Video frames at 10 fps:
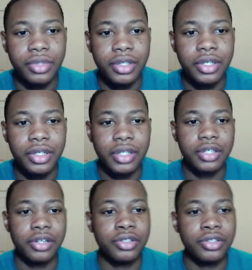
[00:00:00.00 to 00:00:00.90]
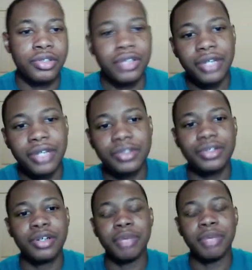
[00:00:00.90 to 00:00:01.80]
Your Duolingo score,
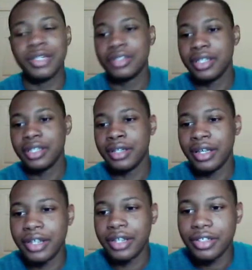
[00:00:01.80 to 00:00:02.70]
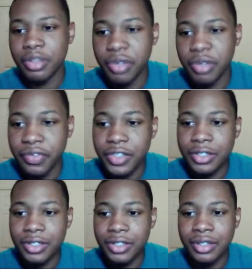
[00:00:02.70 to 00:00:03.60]
basically they guess your proficiency
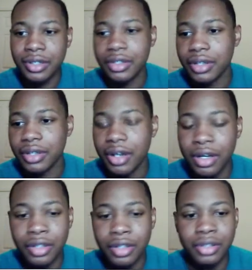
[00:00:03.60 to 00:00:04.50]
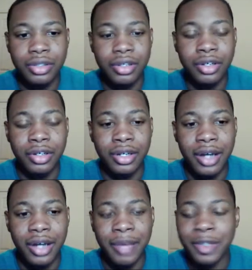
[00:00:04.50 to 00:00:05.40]
on your, I
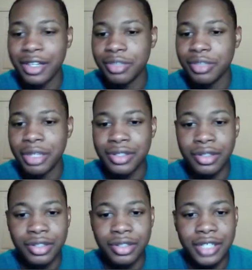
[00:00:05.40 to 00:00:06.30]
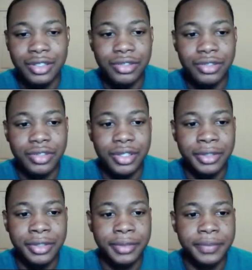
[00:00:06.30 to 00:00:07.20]
guess based on the lessons you took.
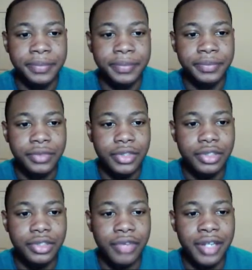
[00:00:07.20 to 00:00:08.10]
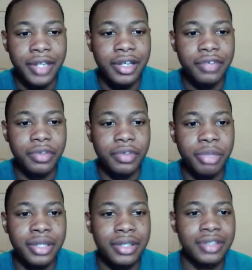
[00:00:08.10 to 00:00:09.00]
So right now for me it
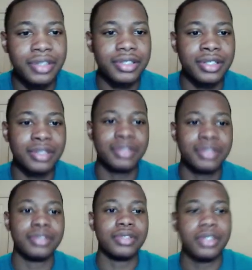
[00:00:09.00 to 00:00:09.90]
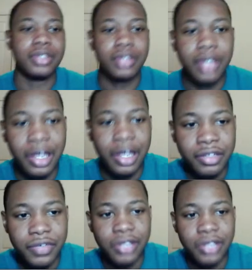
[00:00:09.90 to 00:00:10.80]
says I can follow
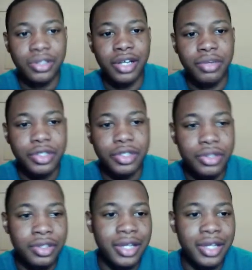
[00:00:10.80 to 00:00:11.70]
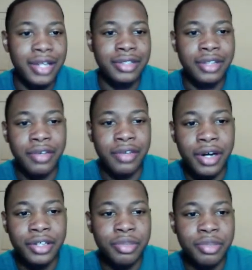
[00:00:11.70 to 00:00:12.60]
along with short lines of
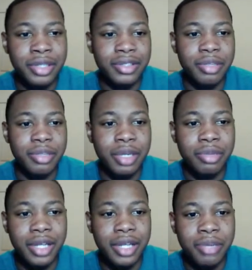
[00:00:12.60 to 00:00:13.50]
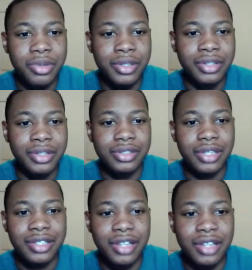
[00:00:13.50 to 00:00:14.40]
arguments and main plot points as long
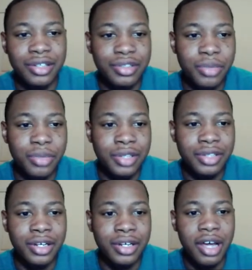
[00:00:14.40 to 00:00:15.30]
as the words are common and